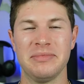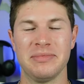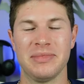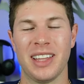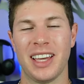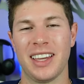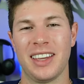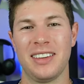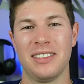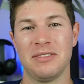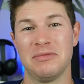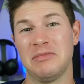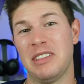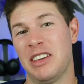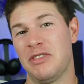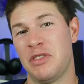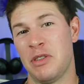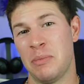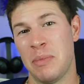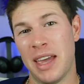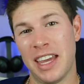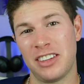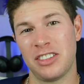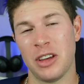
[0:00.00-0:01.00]
Like, if
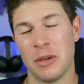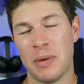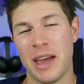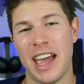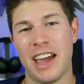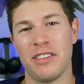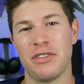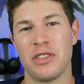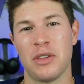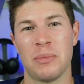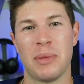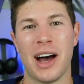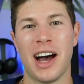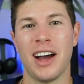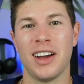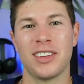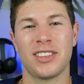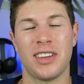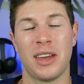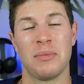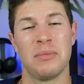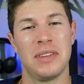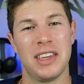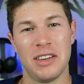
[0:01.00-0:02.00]
it makes up half the
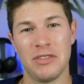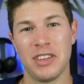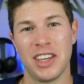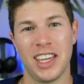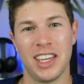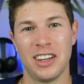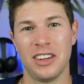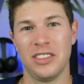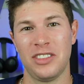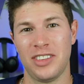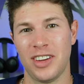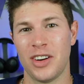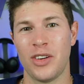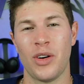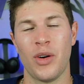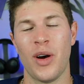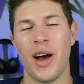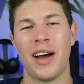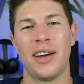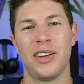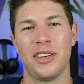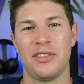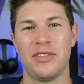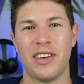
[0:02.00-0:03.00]
box, I'm giving it a zero
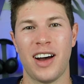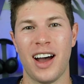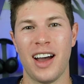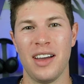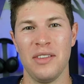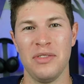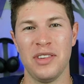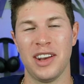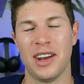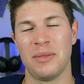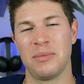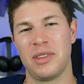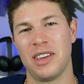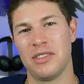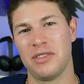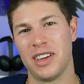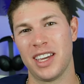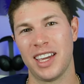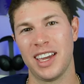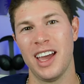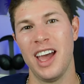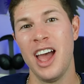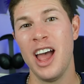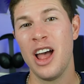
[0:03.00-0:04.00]
out of five, and I'm
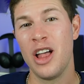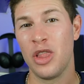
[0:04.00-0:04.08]
giving